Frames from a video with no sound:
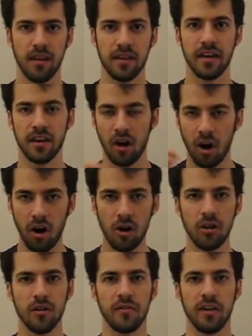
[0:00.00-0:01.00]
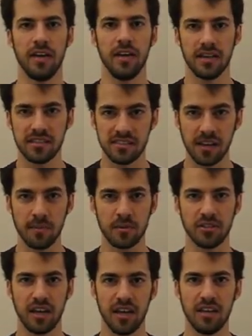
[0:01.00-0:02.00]
Yet all of it is
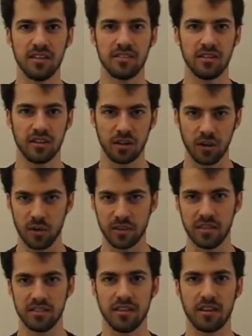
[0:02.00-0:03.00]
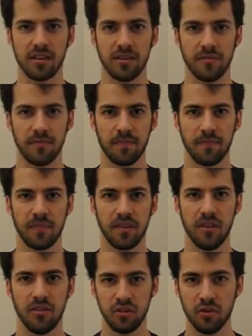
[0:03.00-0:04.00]
simultaneously coexisting.
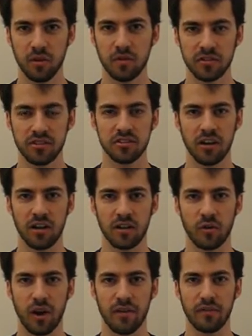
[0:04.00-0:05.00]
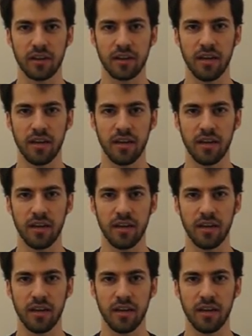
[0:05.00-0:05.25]
The universe is holographic.